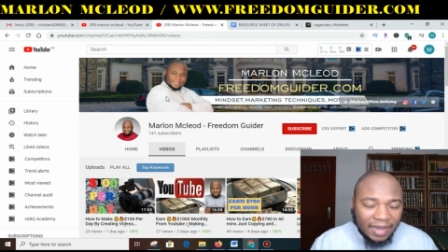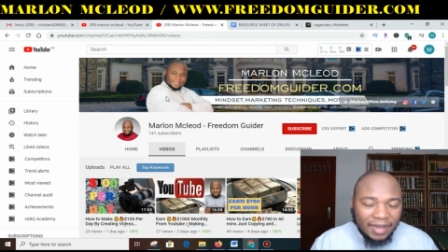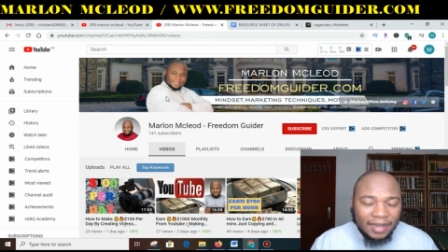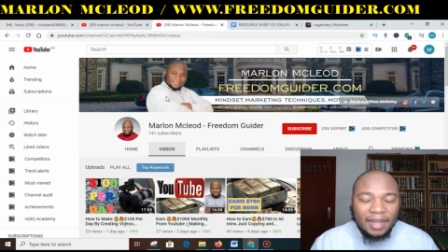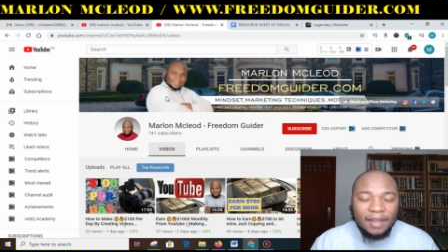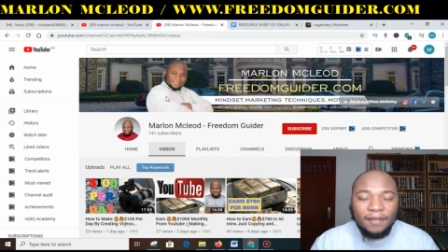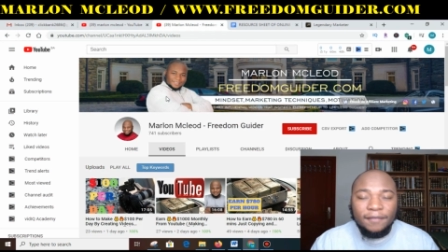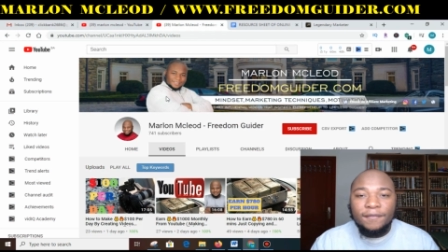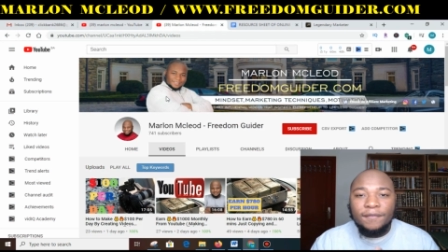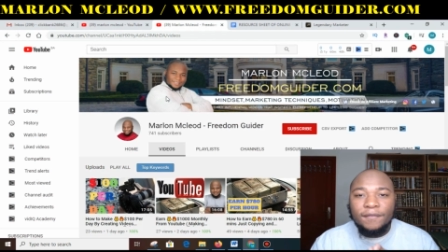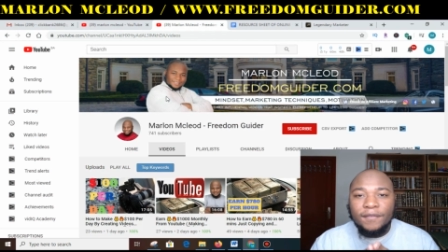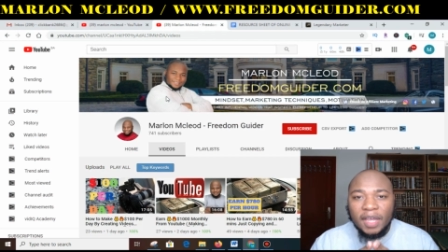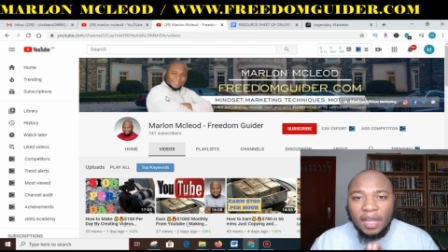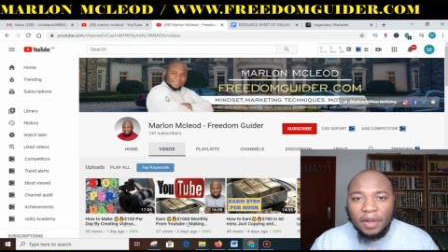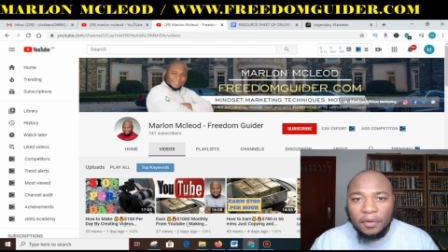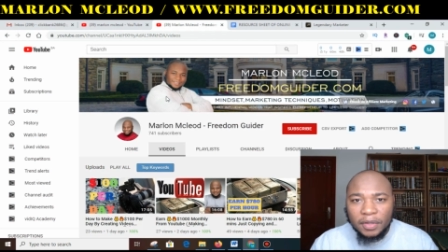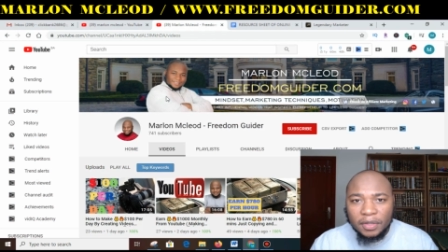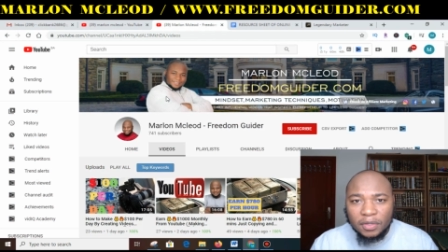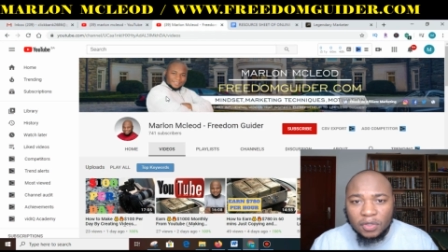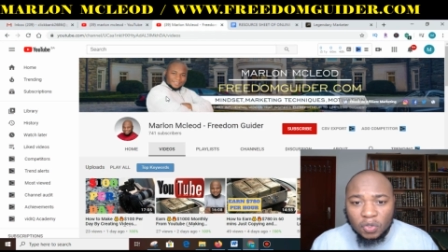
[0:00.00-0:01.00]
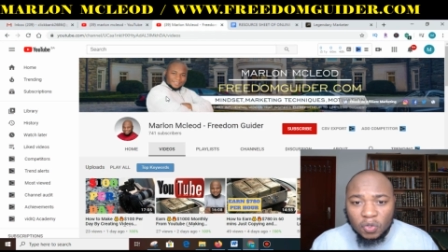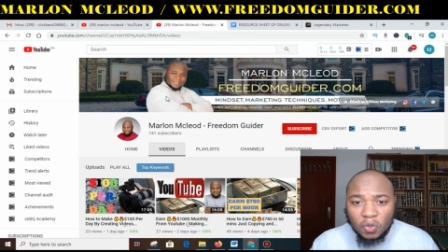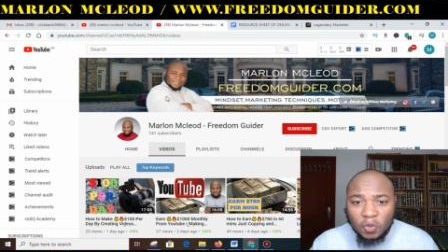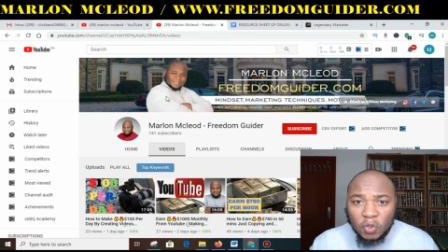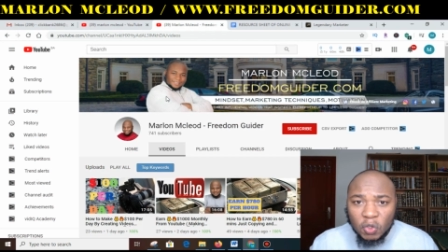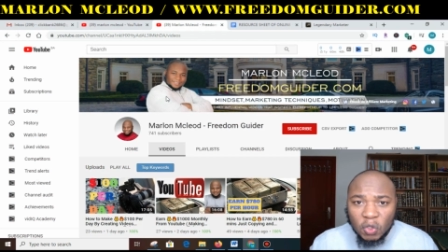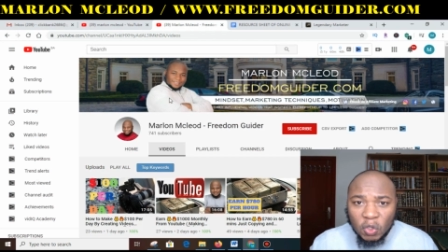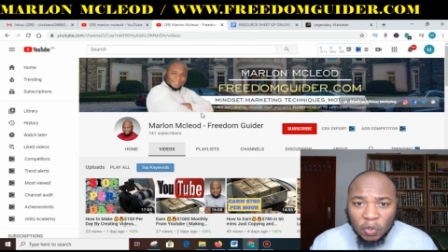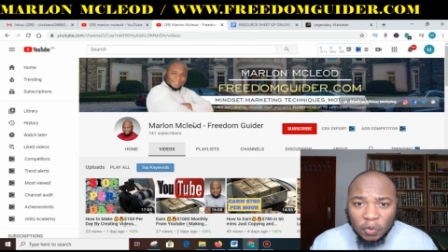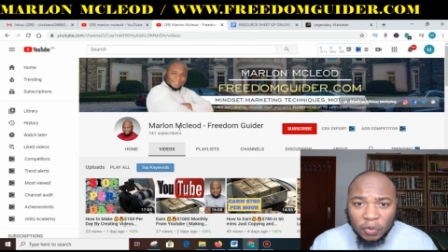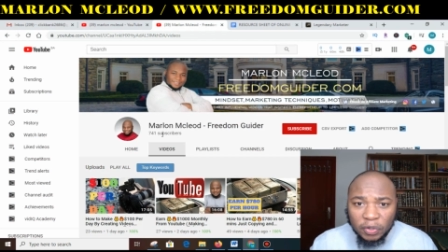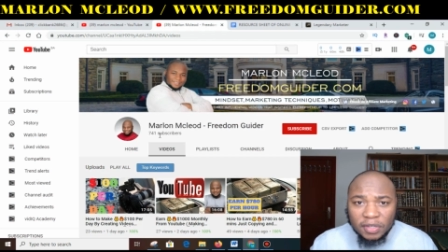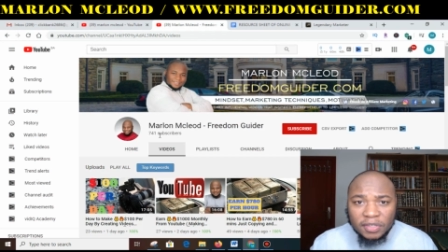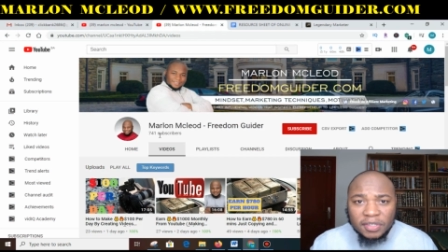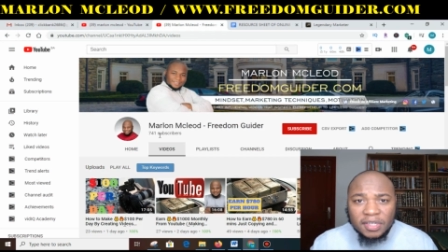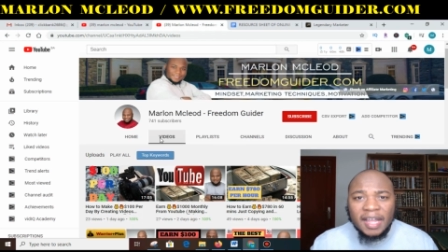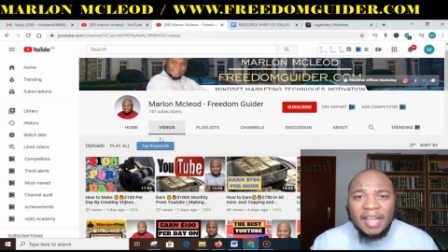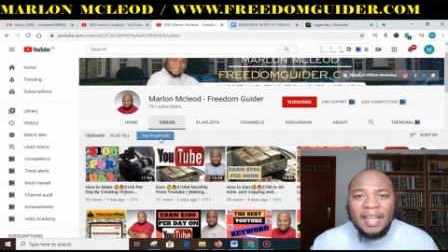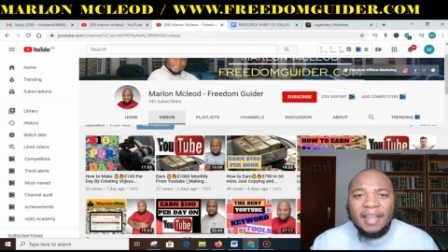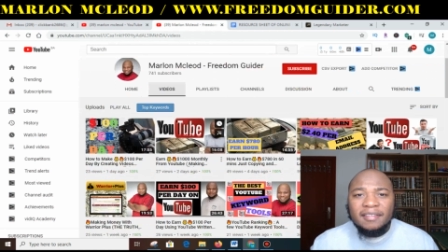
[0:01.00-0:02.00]
I have various
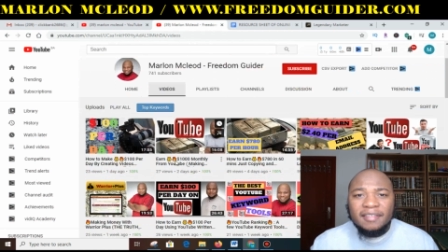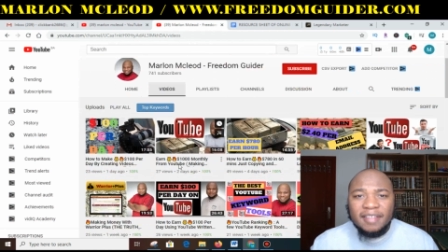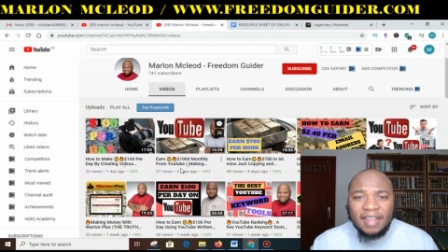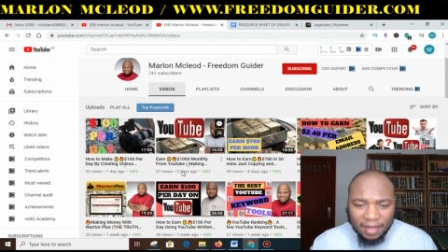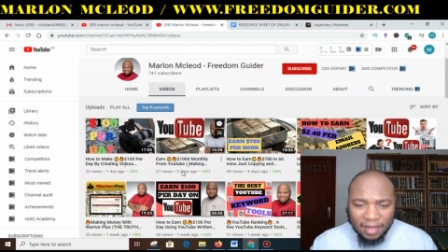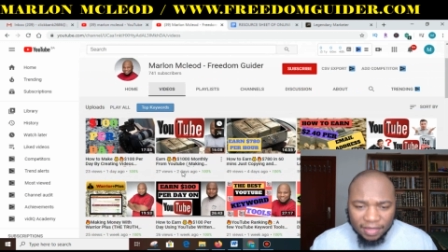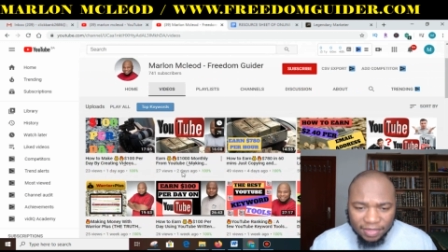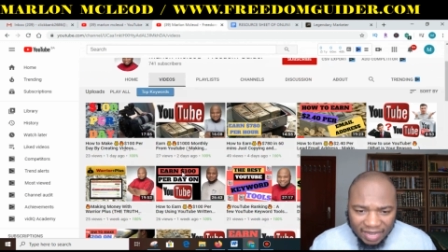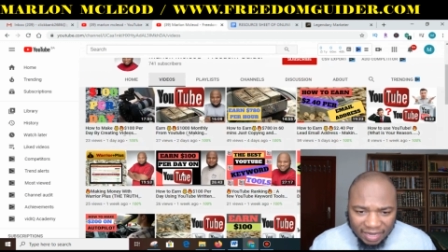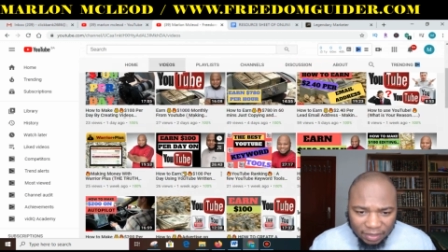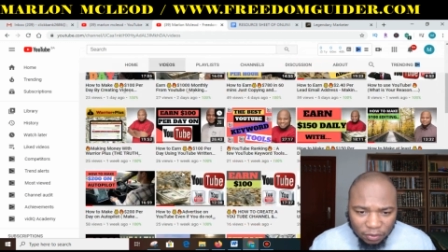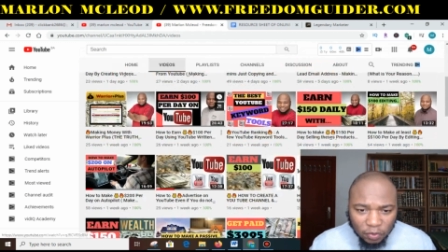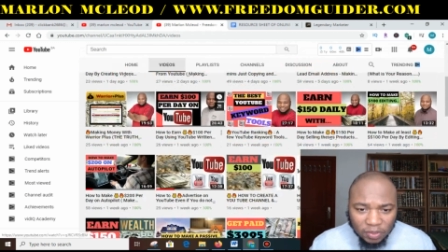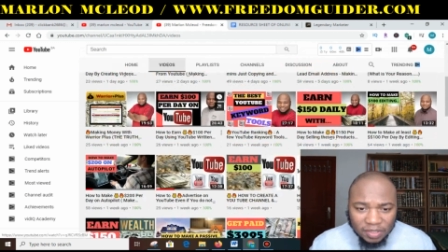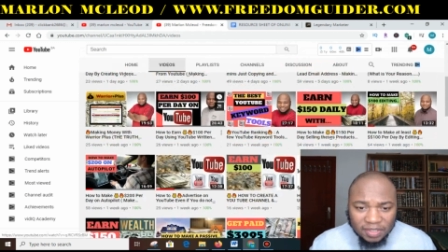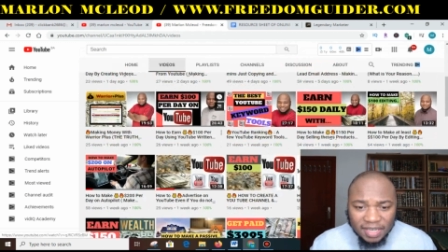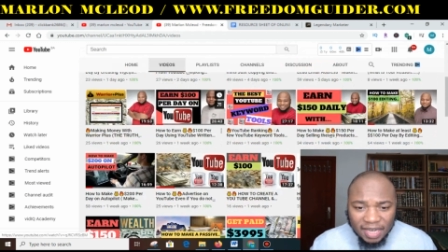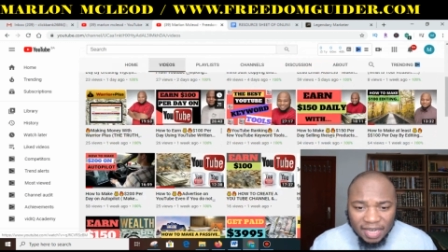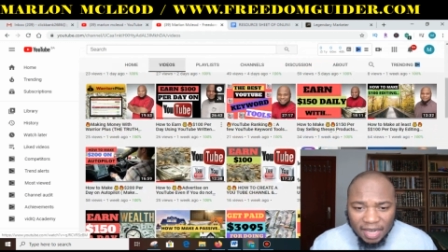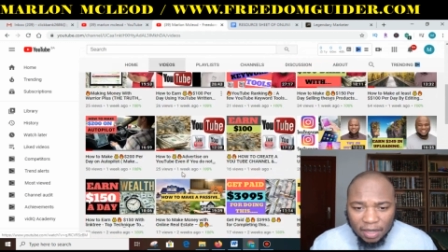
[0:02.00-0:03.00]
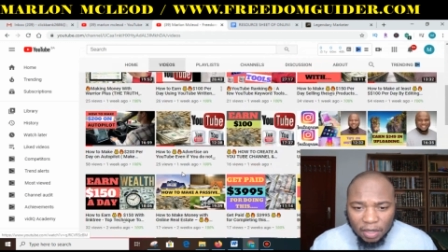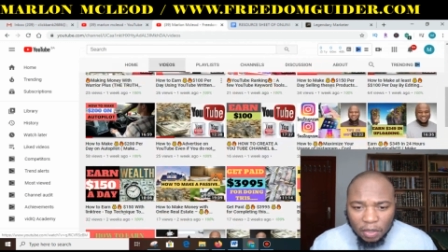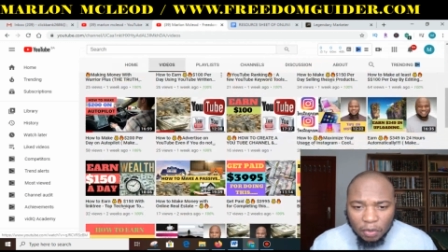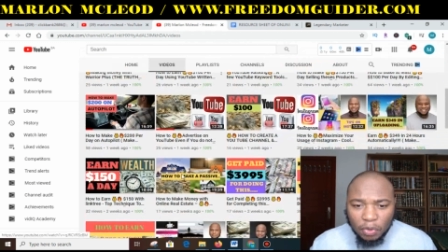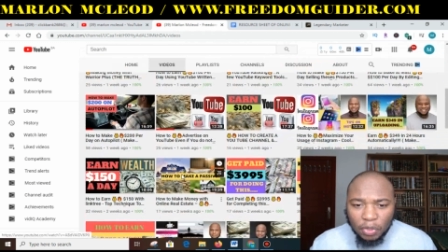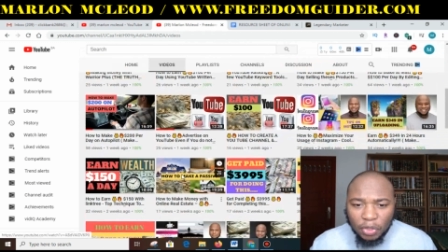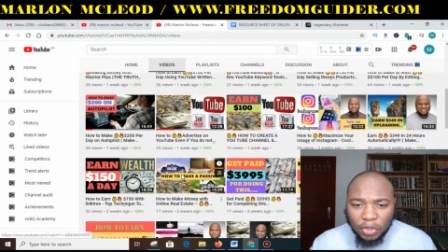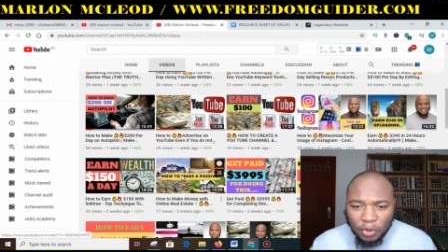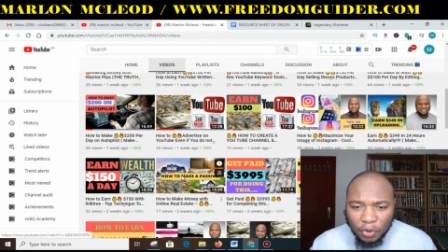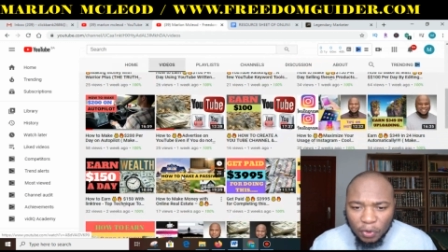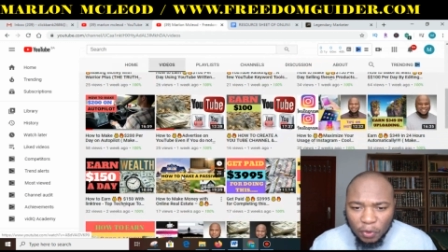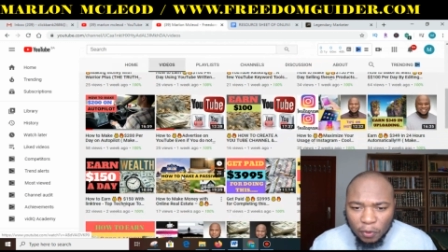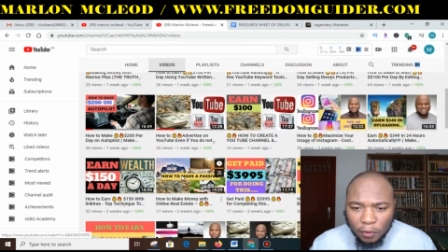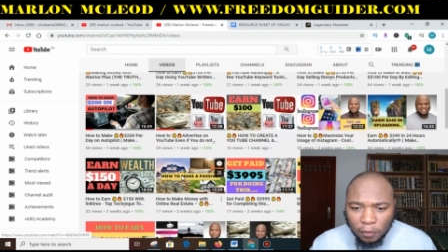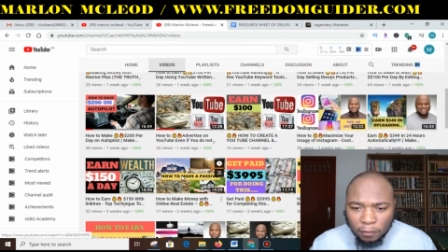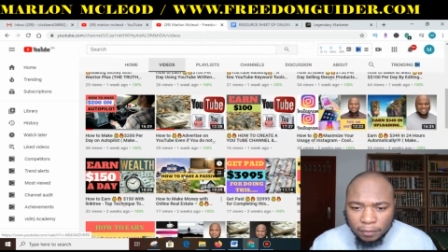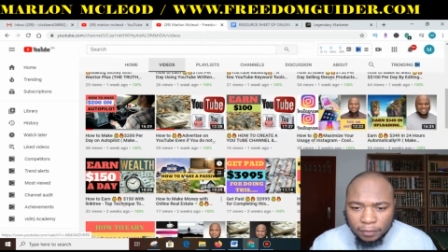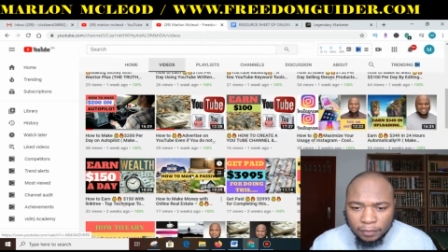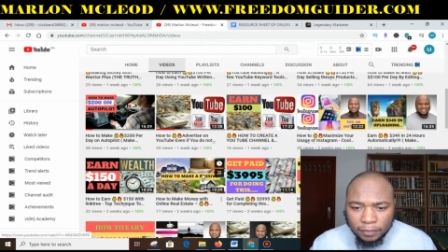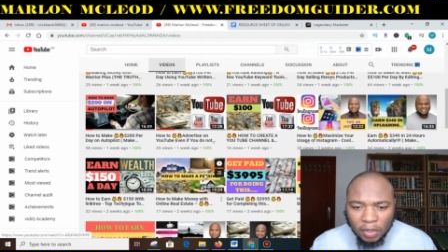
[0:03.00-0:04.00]
tutorials that will take you
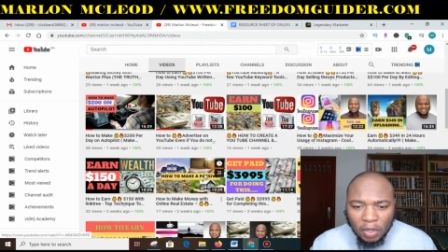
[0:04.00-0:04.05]
through